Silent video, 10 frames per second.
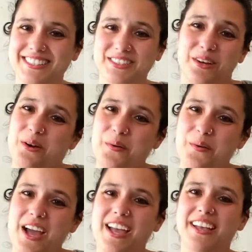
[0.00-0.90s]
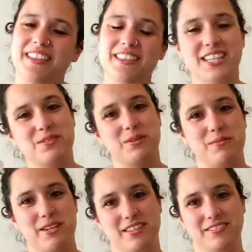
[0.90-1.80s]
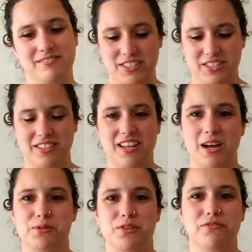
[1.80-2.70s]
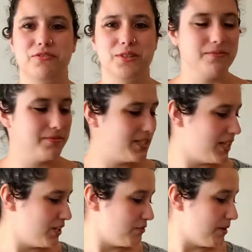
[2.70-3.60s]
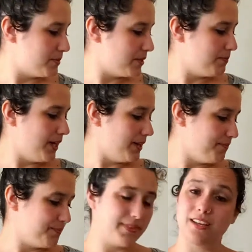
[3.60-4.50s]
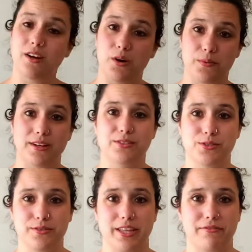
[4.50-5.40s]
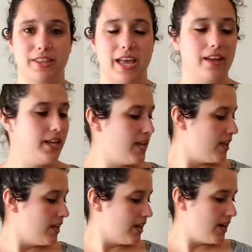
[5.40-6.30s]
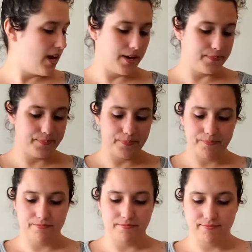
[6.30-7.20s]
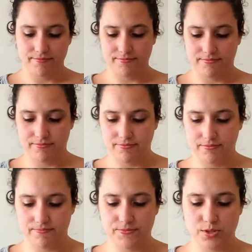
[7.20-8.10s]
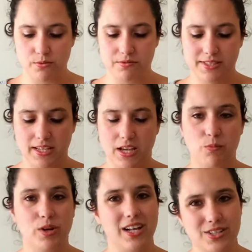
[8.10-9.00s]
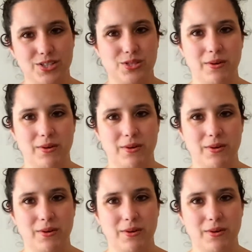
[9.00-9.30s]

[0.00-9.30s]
So this would have been a good option for Ziggy Interrupted, but oh well, too late for that. So I was thinking, what else do